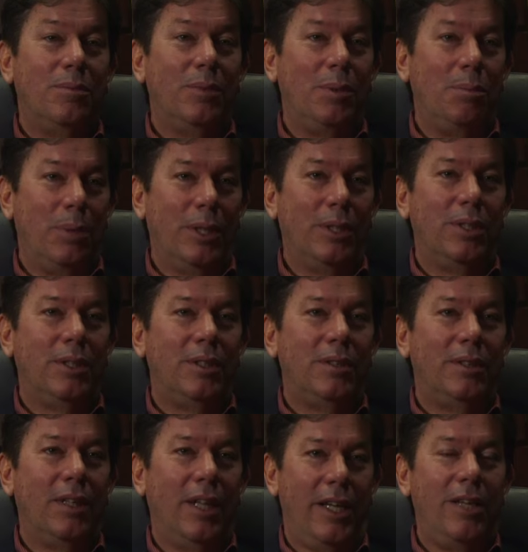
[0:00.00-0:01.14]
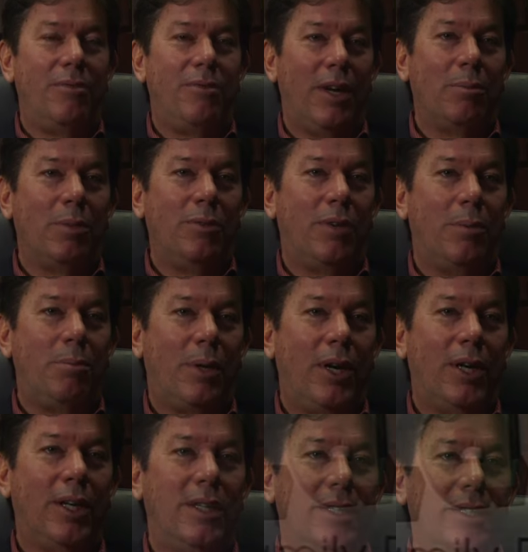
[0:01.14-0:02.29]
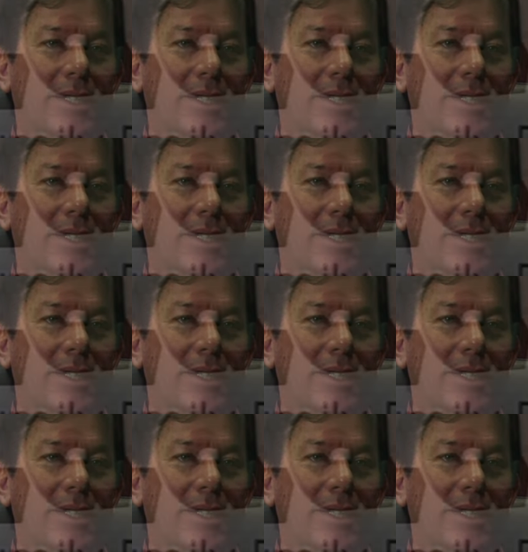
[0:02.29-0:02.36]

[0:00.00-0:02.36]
we built Lahey Family Fun Park.